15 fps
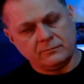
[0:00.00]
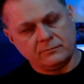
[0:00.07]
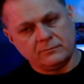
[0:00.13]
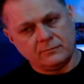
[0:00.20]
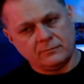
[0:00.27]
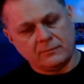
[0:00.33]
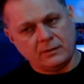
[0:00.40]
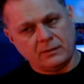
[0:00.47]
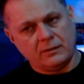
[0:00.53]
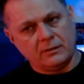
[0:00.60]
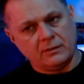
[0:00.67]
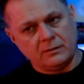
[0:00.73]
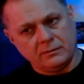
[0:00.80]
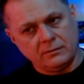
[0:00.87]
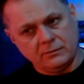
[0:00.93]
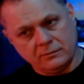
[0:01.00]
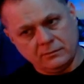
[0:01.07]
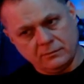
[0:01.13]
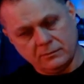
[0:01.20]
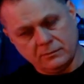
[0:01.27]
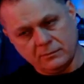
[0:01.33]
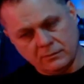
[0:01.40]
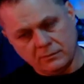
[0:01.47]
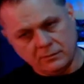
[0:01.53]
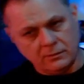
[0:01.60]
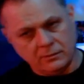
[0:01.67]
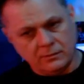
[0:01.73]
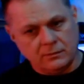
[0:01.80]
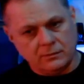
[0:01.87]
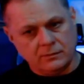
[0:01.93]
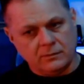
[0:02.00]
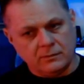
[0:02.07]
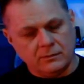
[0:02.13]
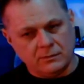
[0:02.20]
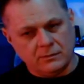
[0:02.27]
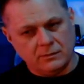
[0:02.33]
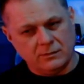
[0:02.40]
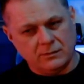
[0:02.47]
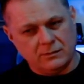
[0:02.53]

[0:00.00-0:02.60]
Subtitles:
(silent)